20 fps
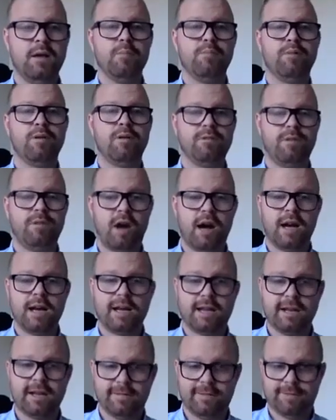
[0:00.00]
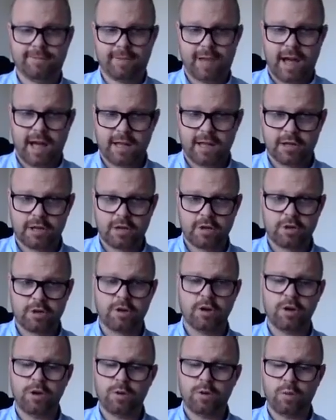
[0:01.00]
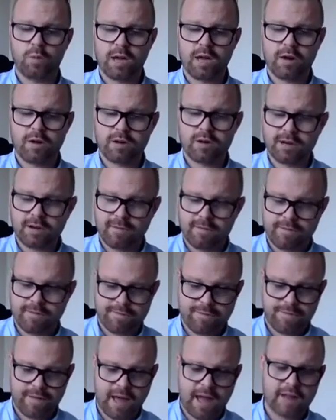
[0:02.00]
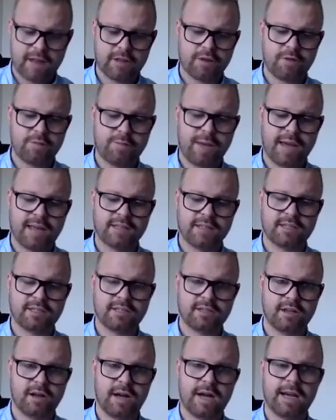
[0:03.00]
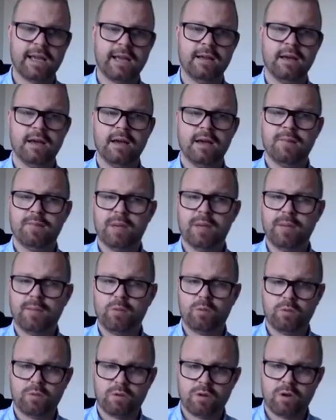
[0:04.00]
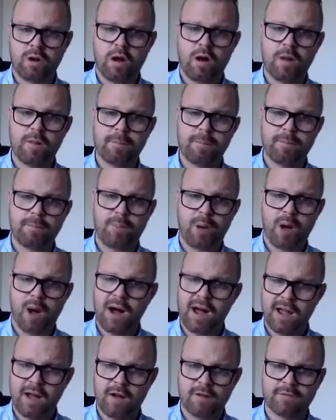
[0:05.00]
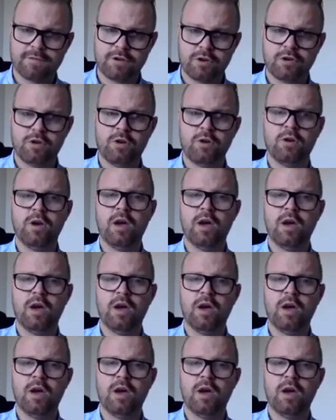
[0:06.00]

Providing value, we are in a value-based society. People will not buy off you